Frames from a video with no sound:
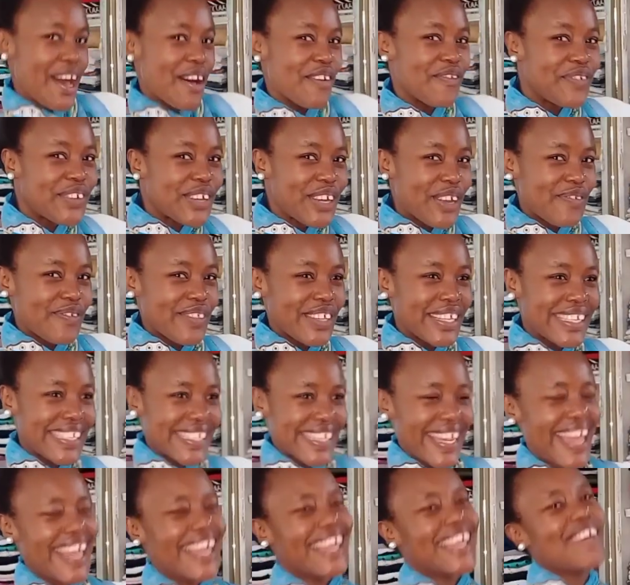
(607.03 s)
the outfit of the
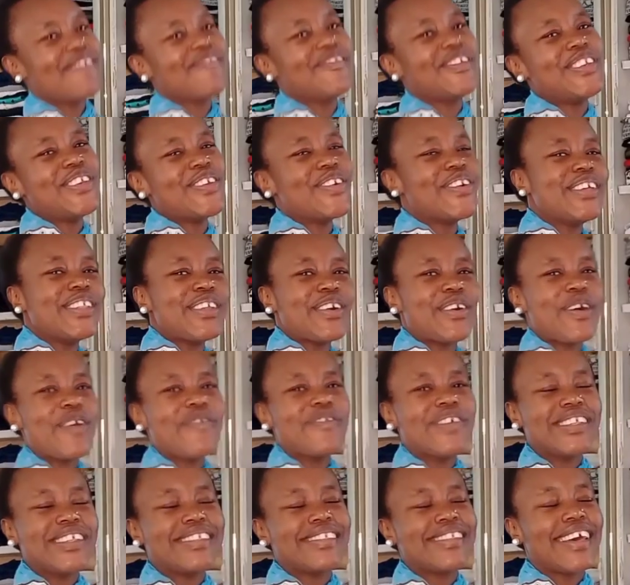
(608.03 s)
day. Let me know in the
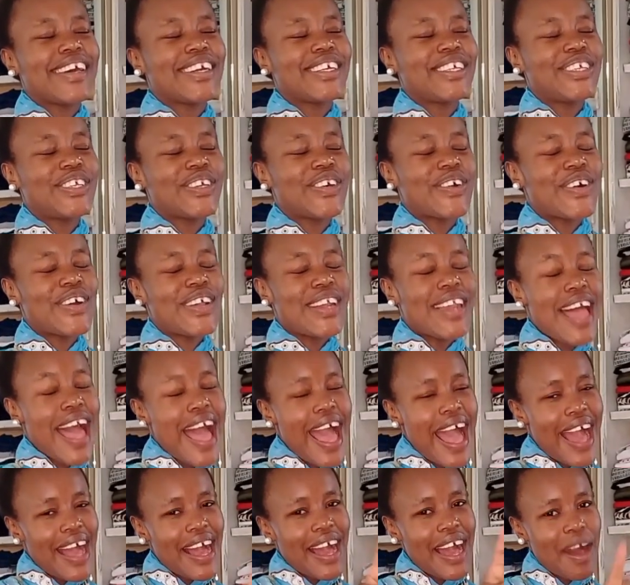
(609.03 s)
comment section,
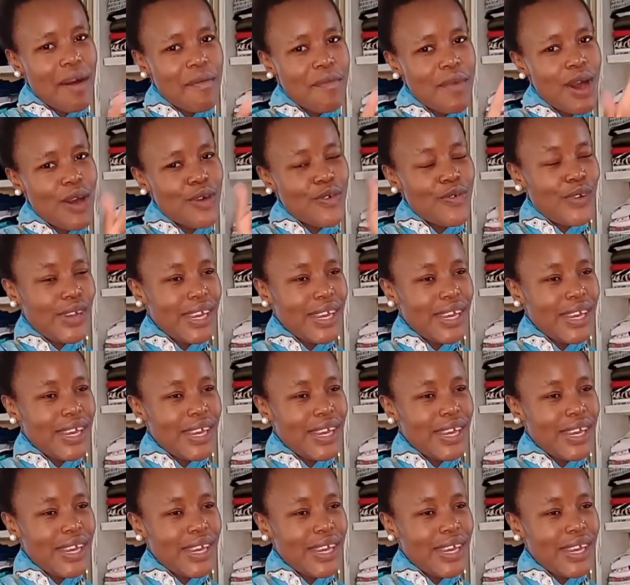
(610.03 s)
kama